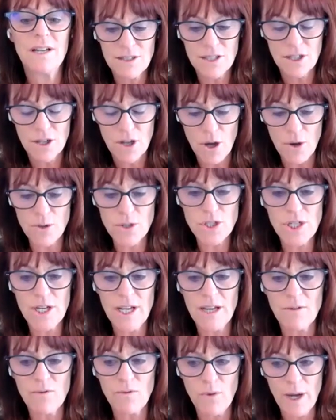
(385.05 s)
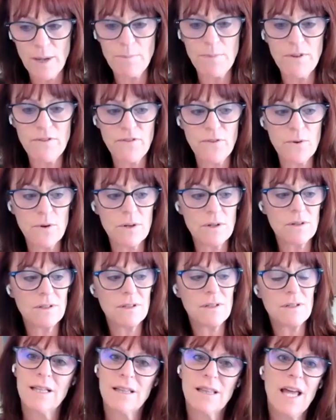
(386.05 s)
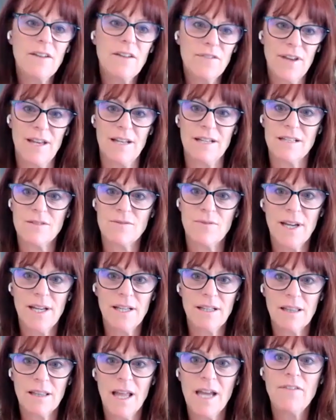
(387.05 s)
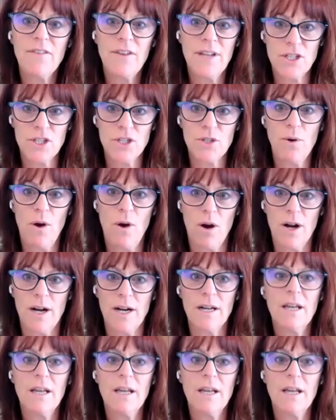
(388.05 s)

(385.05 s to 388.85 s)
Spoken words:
the coaching right before life hits, right? Life hits you hard.